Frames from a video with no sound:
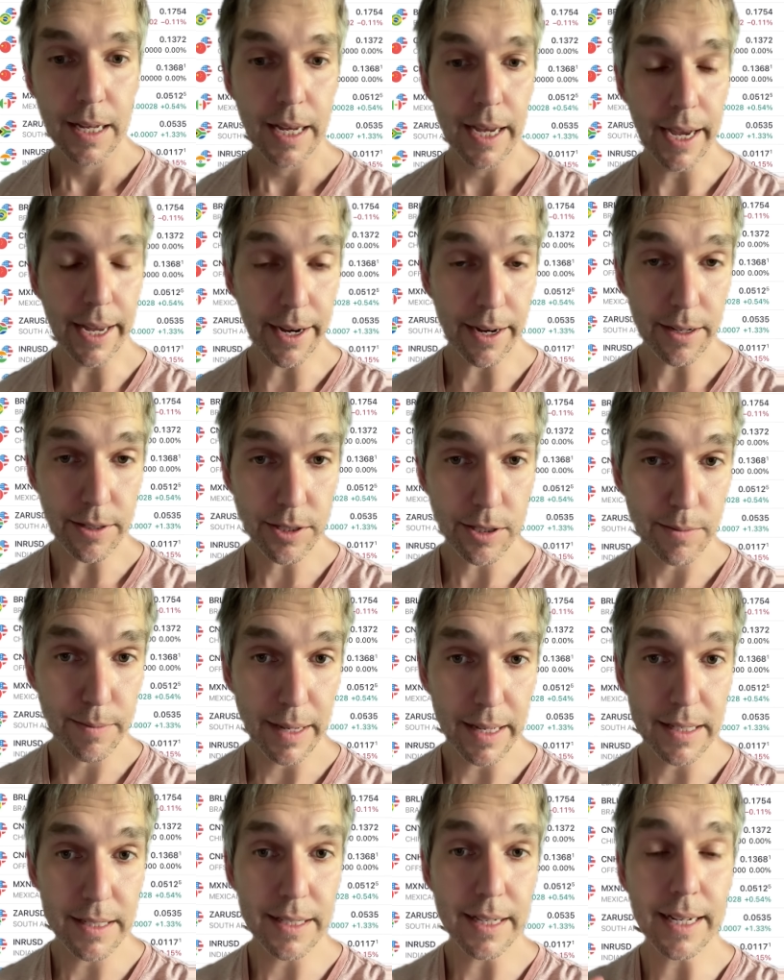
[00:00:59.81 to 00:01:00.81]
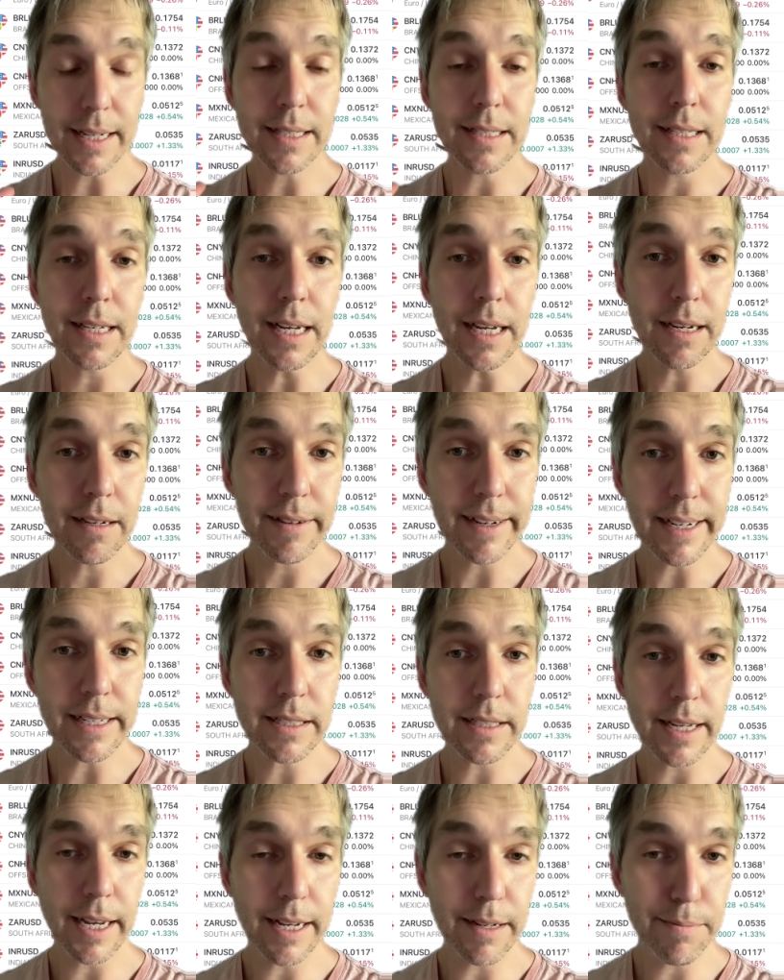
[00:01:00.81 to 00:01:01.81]
It also means a
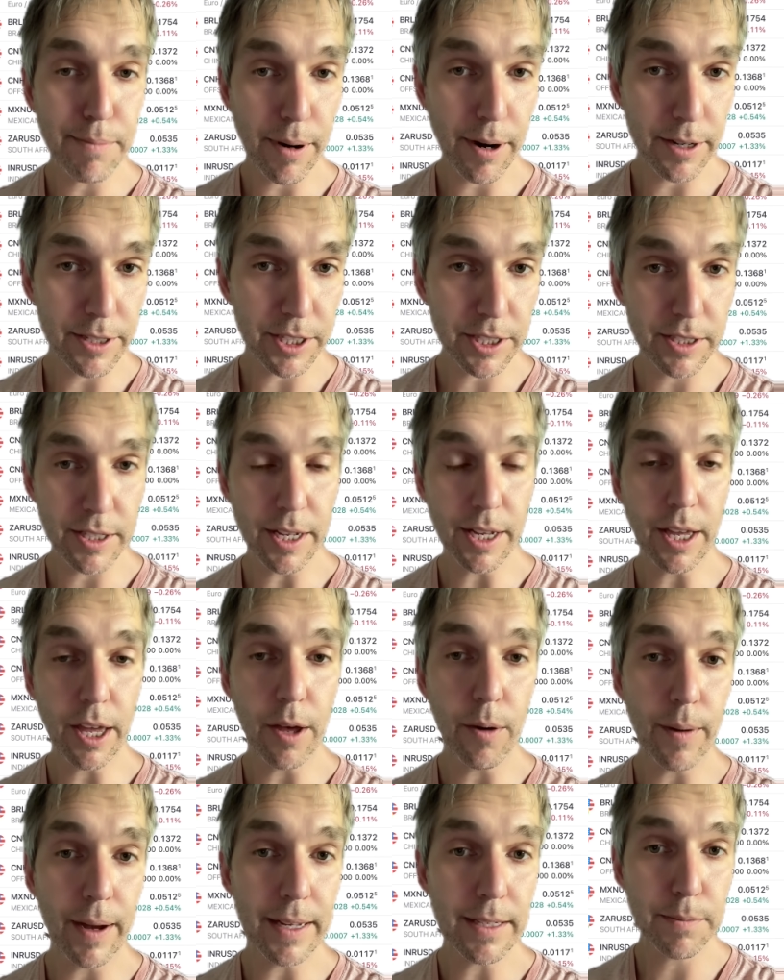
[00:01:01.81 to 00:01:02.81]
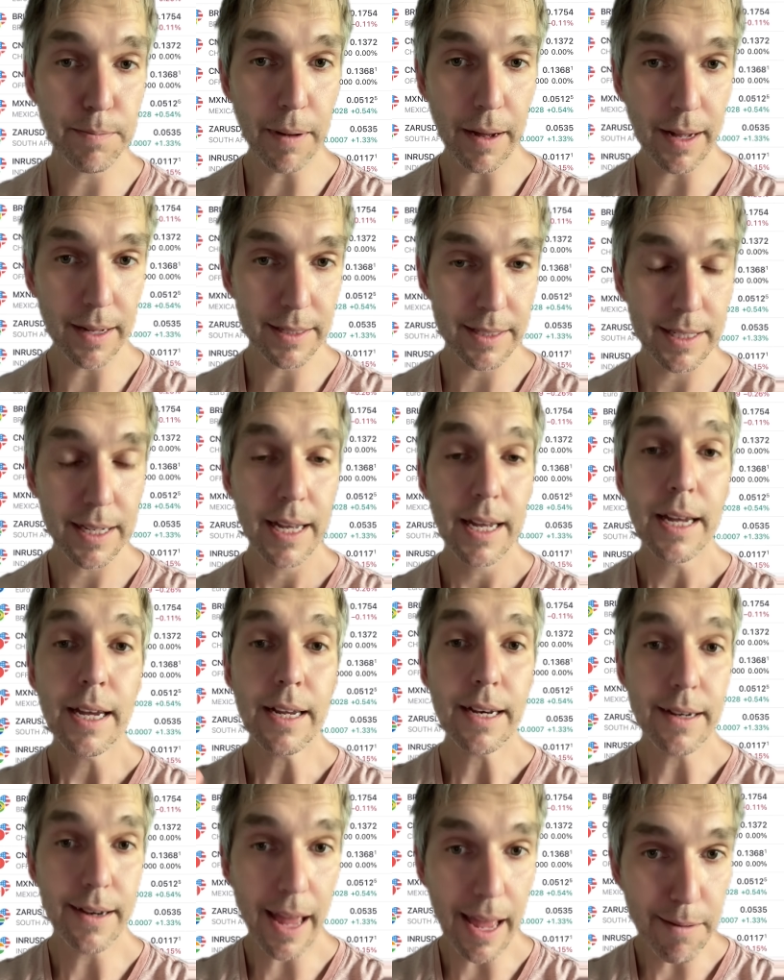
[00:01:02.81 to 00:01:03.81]
decrease in purchasing US bonds,
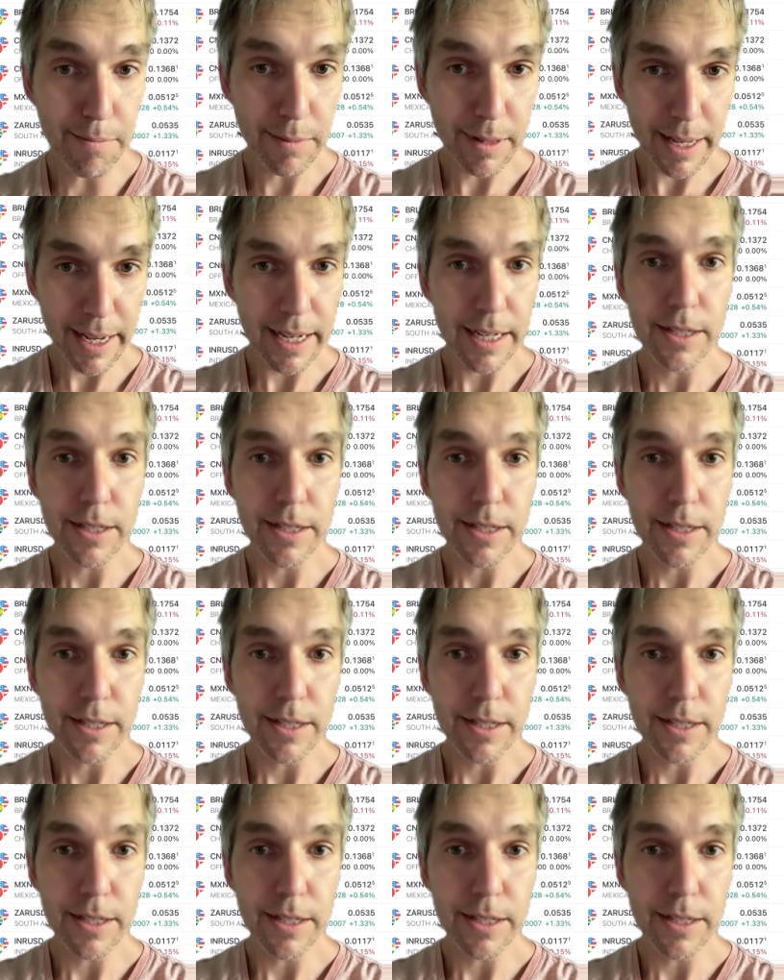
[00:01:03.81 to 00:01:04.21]
namely